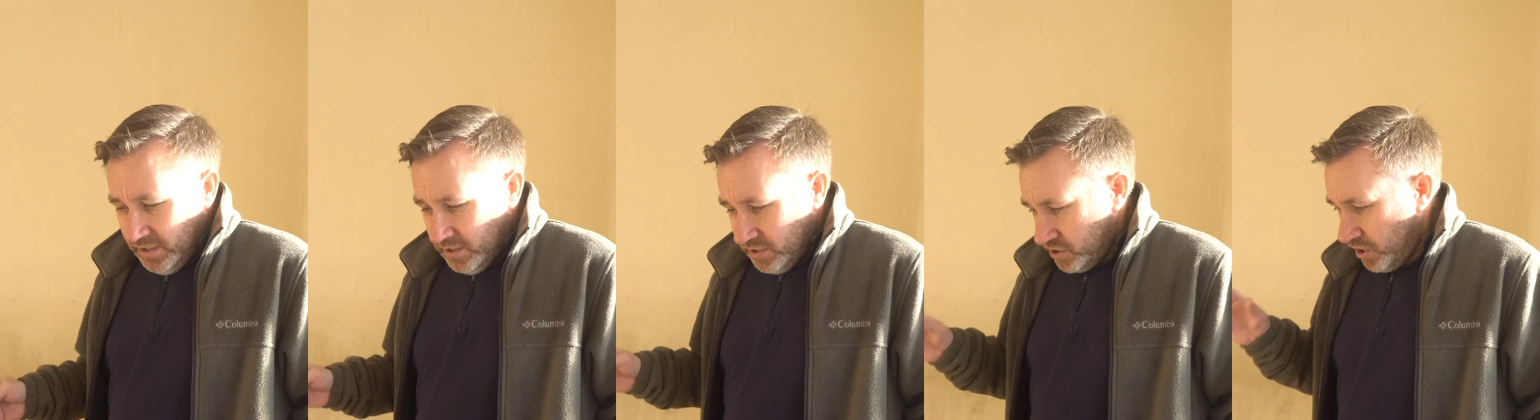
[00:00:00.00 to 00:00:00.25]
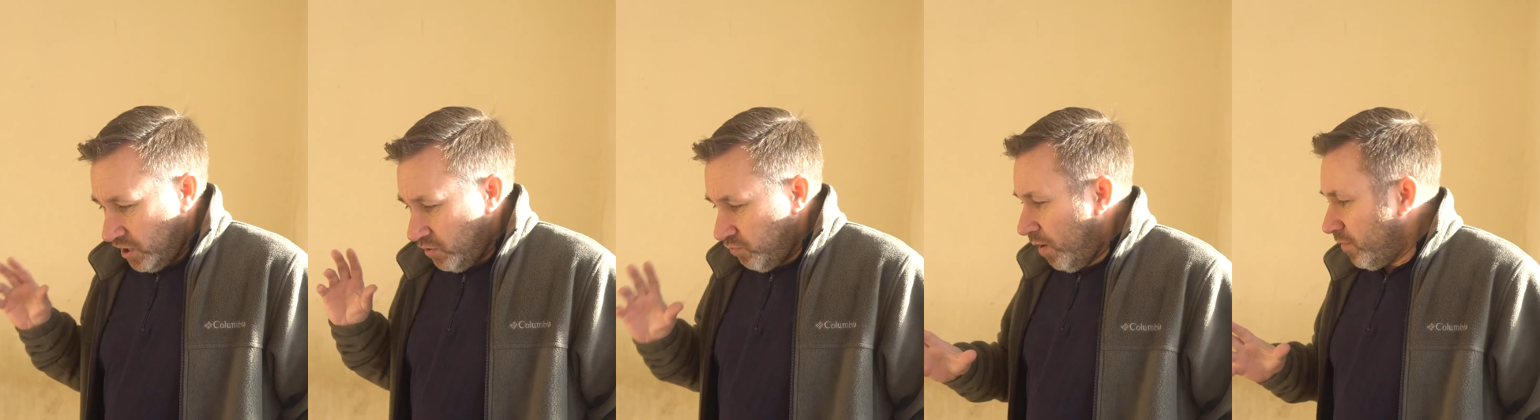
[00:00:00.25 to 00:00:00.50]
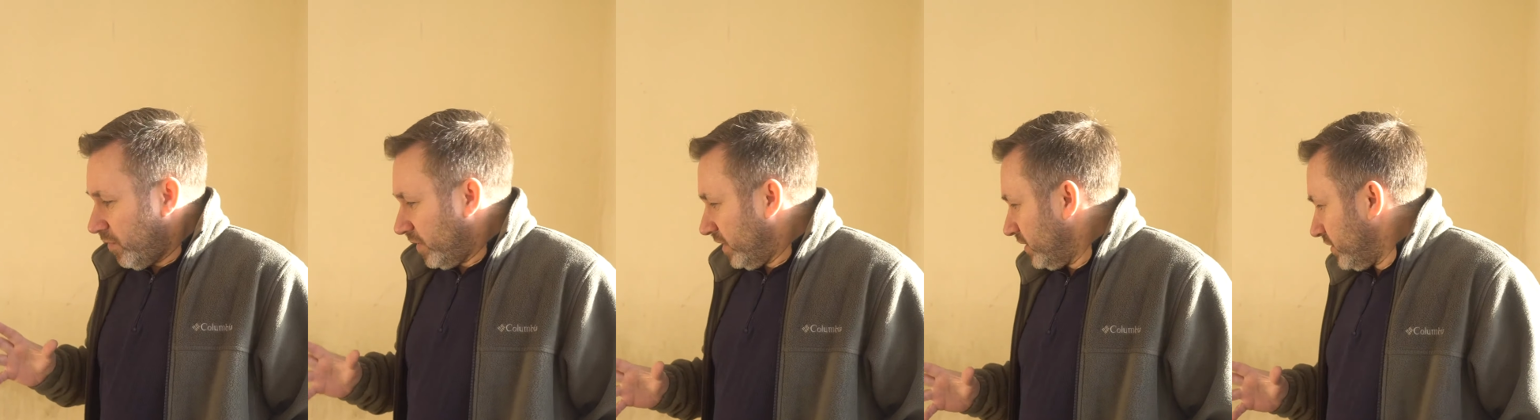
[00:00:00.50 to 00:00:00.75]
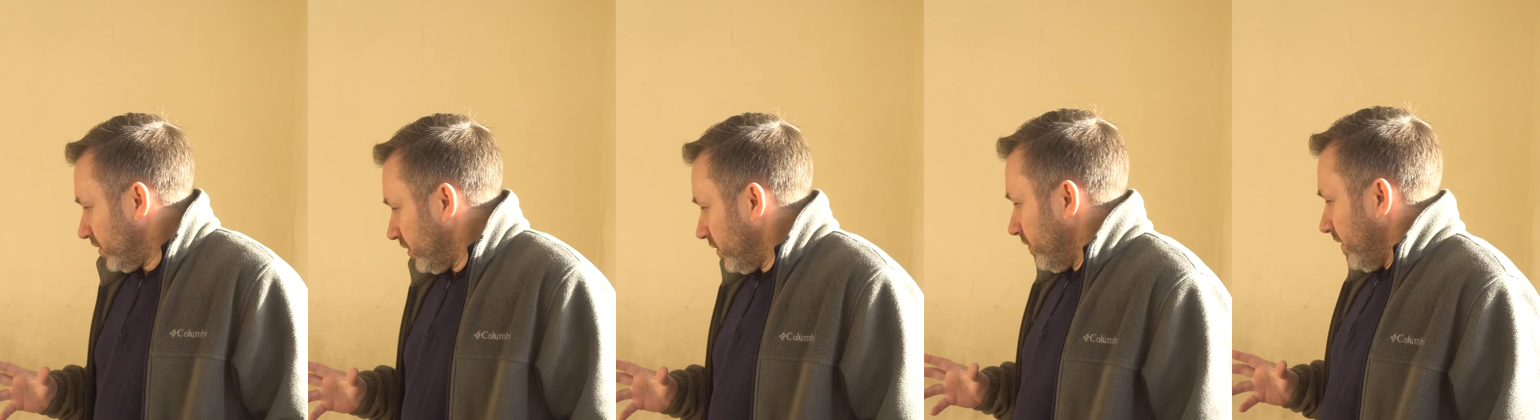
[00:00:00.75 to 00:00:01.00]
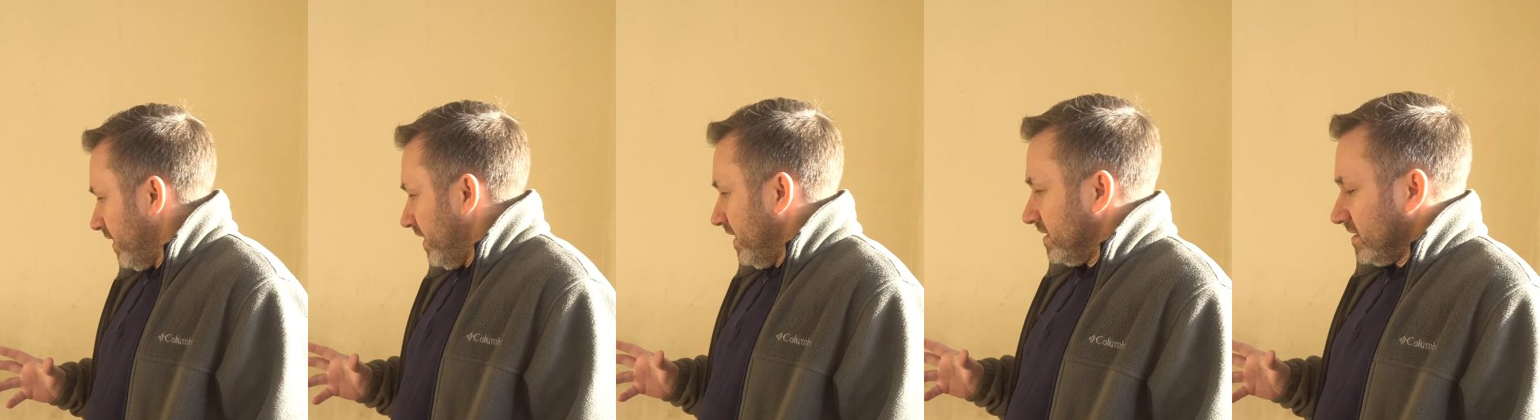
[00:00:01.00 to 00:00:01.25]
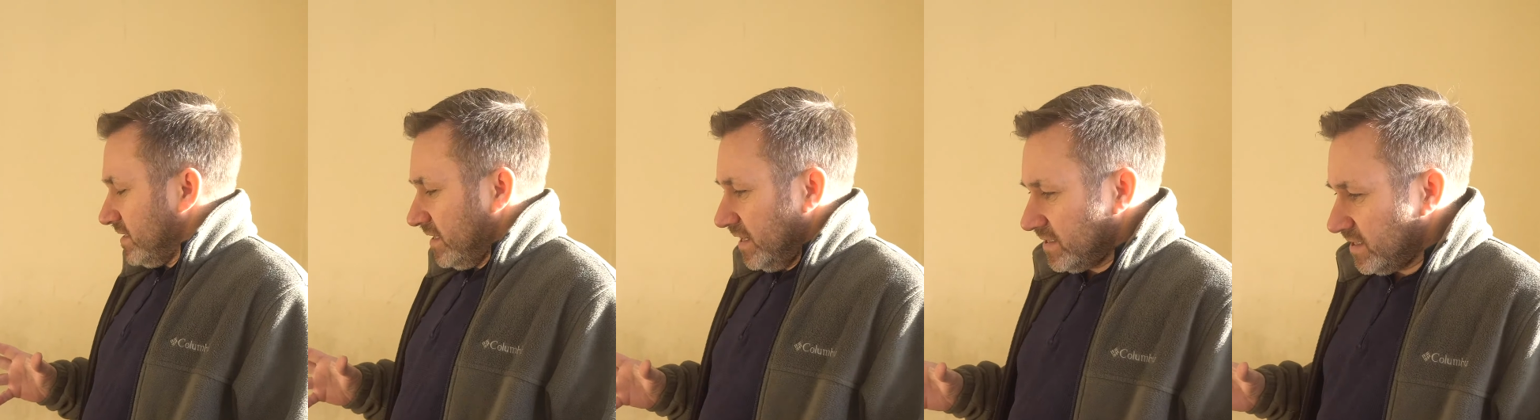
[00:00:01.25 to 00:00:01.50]
So what we're going to do
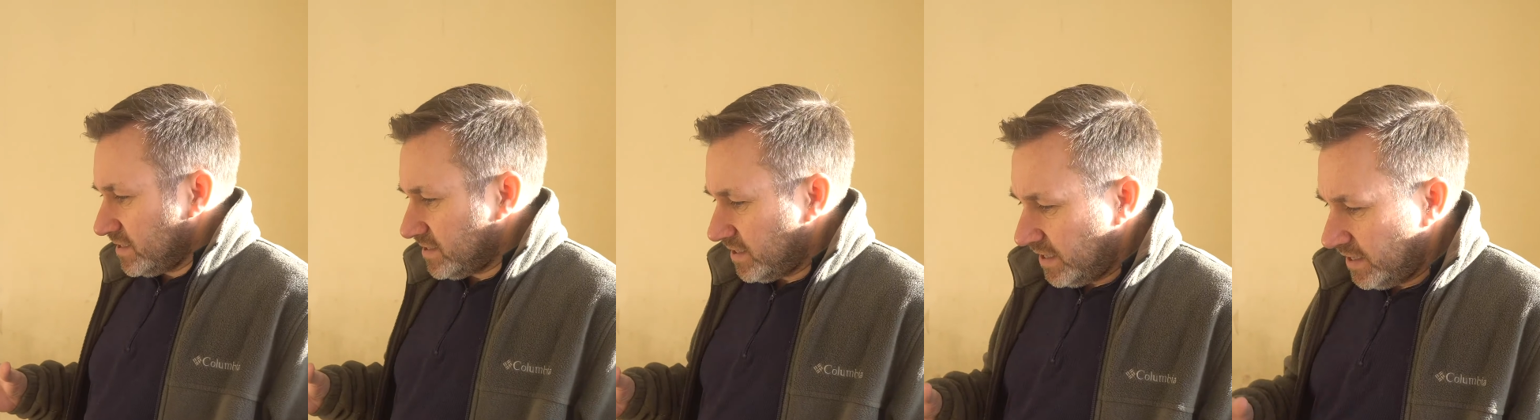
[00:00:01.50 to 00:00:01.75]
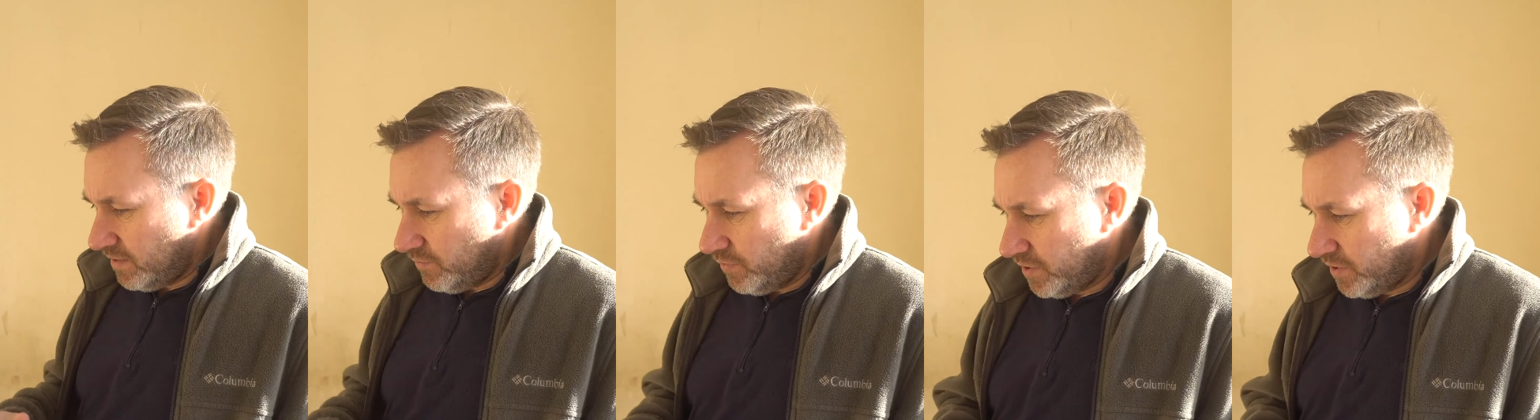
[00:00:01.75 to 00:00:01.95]
is, as I say,